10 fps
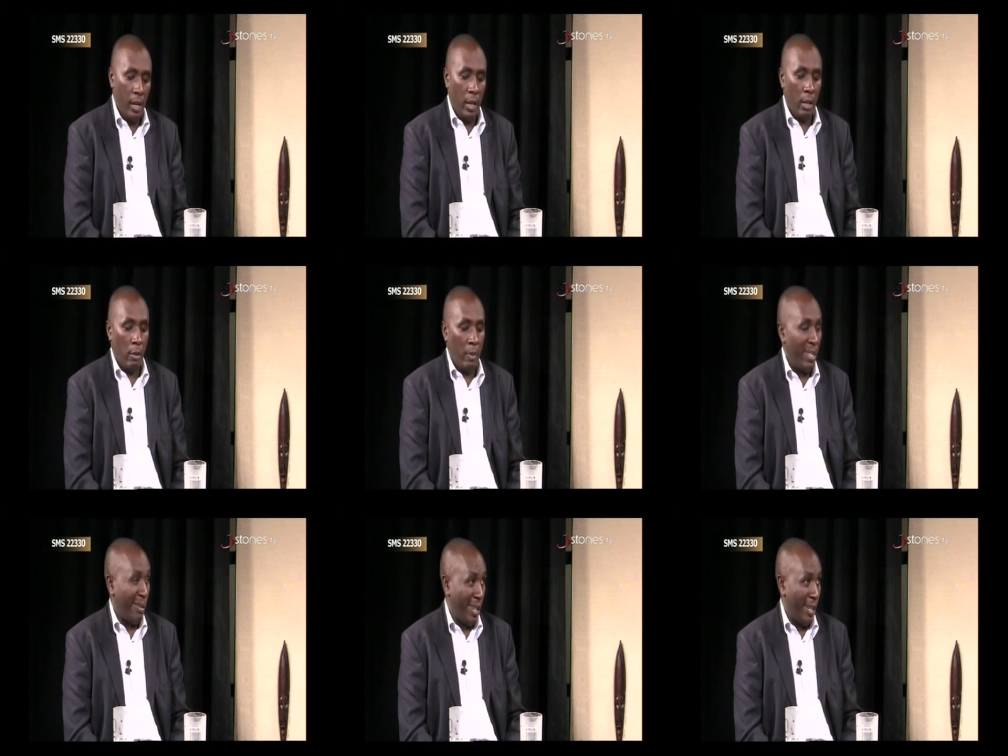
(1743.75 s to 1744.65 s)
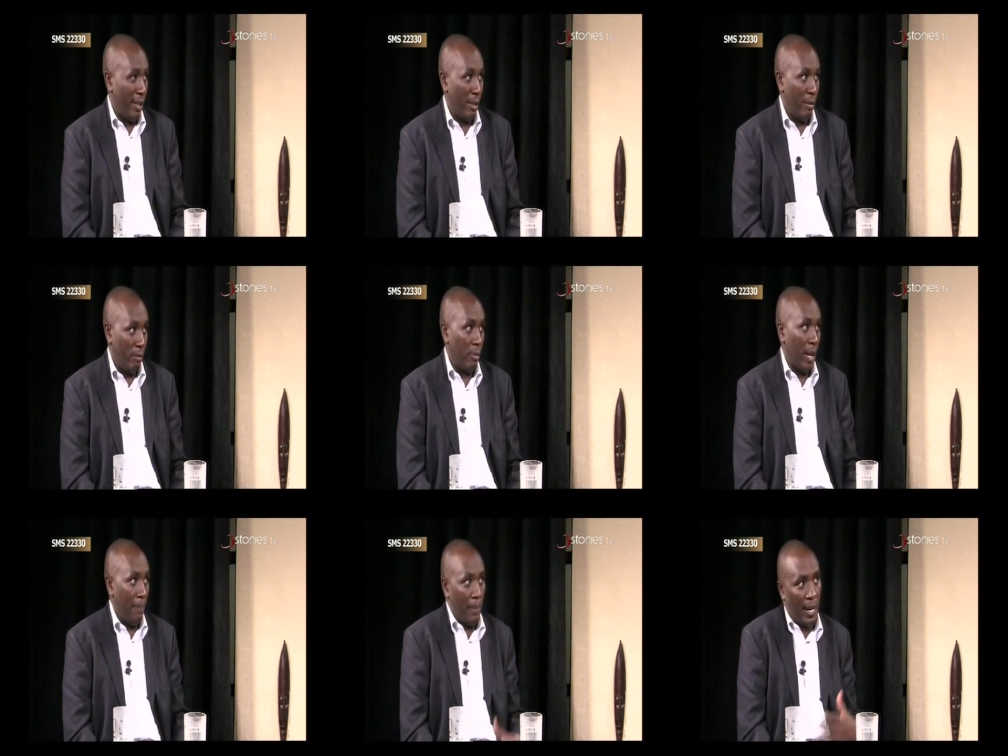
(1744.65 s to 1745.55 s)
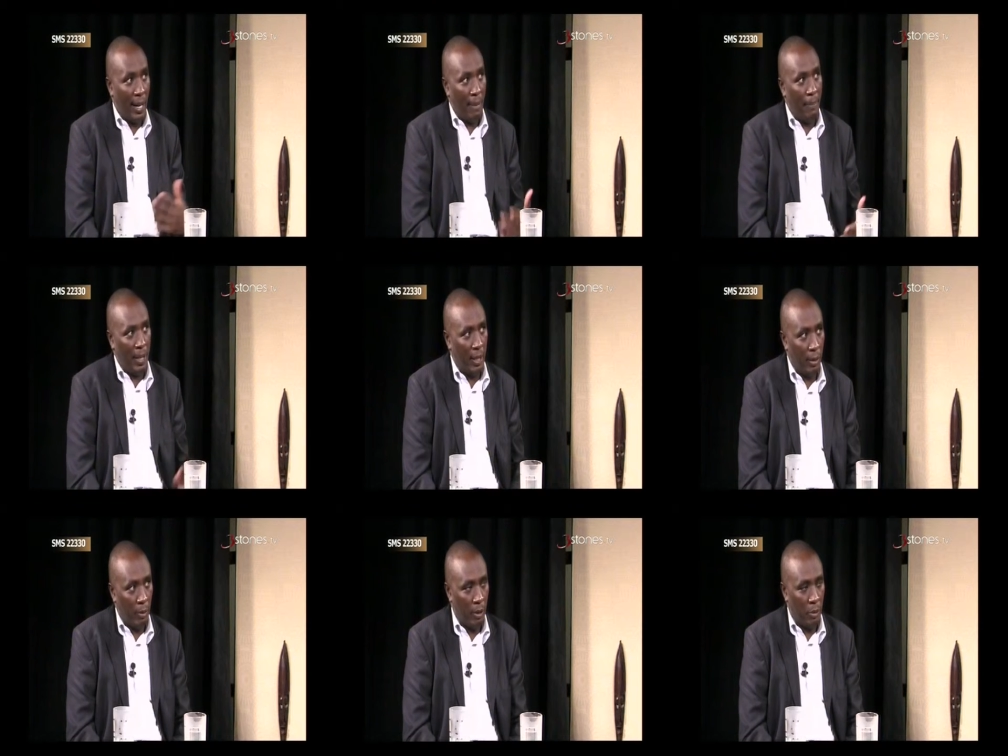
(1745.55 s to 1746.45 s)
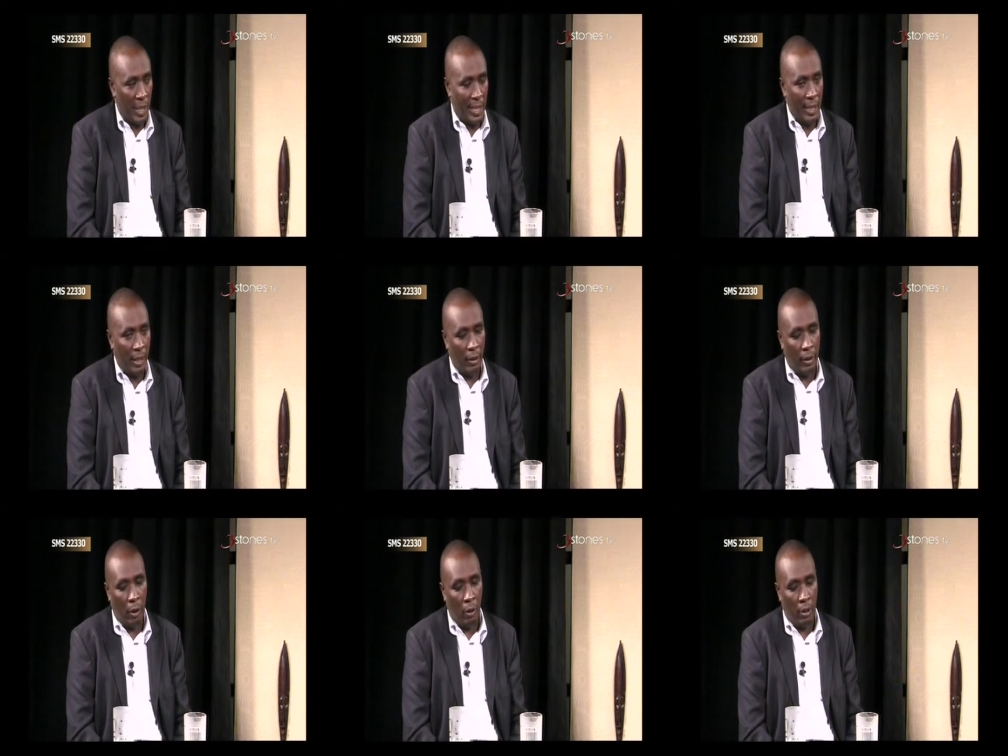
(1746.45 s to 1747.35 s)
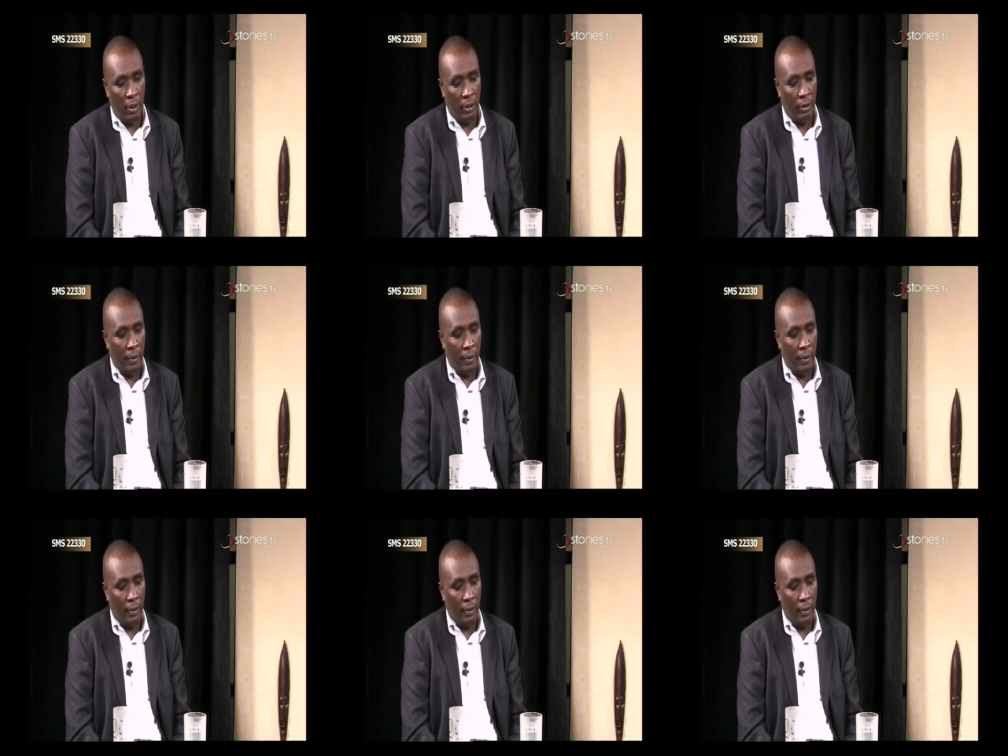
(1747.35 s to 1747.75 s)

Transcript: It could be accompanied with sweating or